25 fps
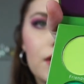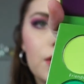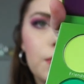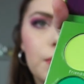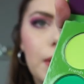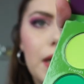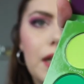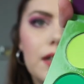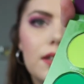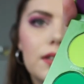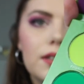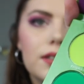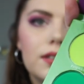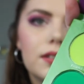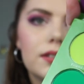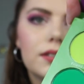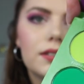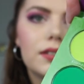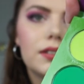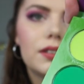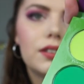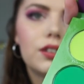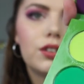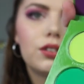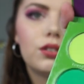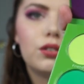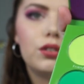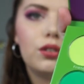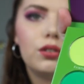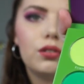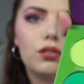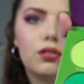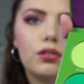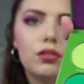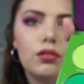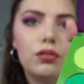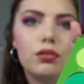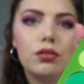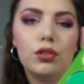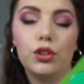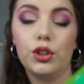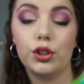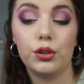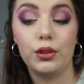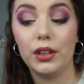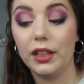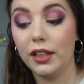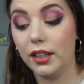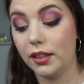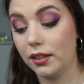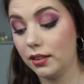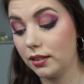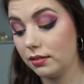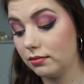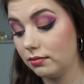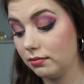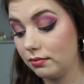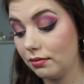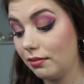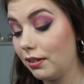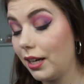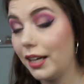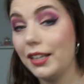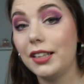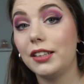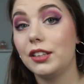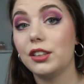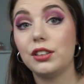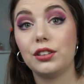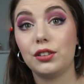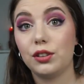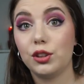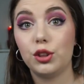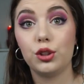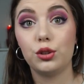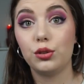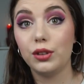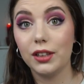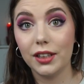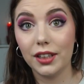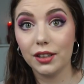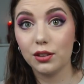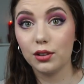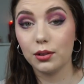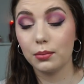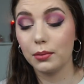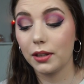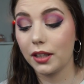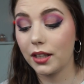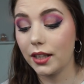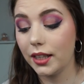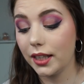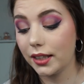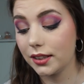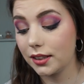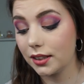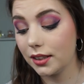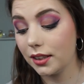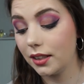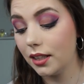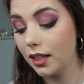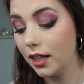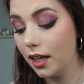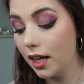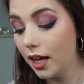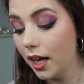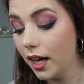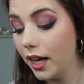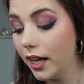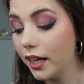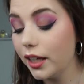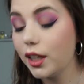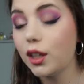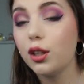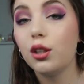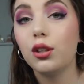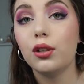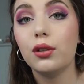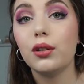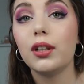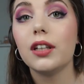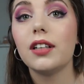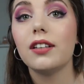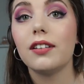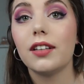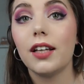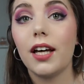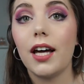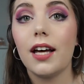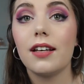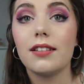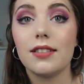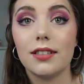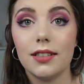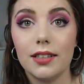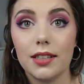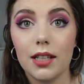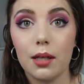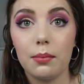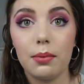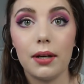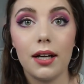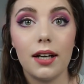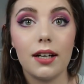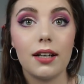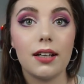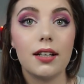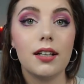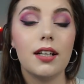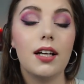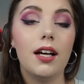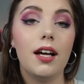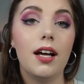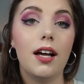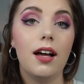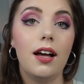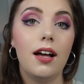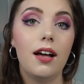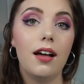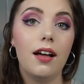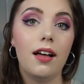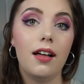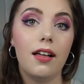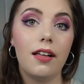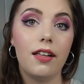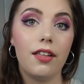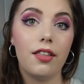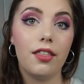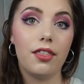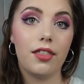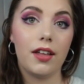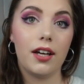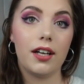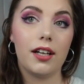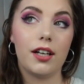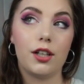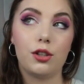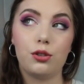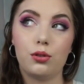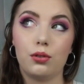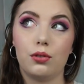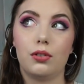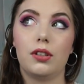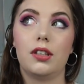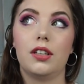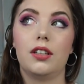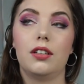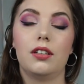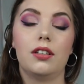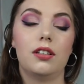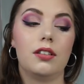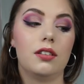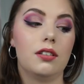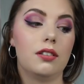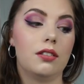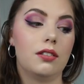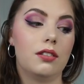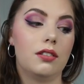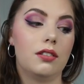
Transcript: this palette. It's unique and it is unique to my collection including the Hasina palette. They are truly